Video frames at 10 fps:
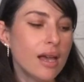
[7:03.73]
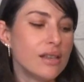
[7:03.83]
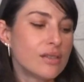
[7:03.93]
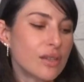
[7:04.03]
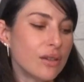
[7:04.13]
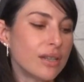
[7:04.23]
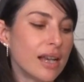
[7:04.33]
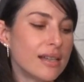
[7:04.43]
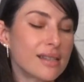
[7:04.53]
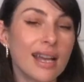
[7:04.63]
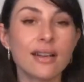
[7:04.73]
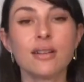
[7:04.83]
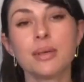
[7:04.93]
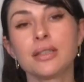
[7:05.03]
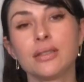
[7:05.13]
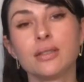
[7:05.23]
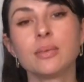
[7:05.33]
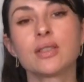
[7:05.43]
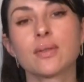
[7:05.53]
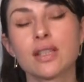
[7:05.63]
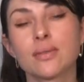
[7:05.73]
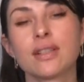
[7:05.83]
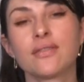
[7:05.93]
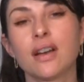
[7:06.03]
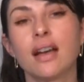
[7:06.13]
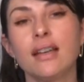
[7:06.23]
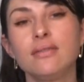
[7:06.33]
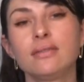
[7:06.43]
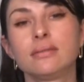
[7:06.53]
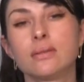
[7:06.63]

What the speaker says: So, you guys, I don't know about you, but 2025...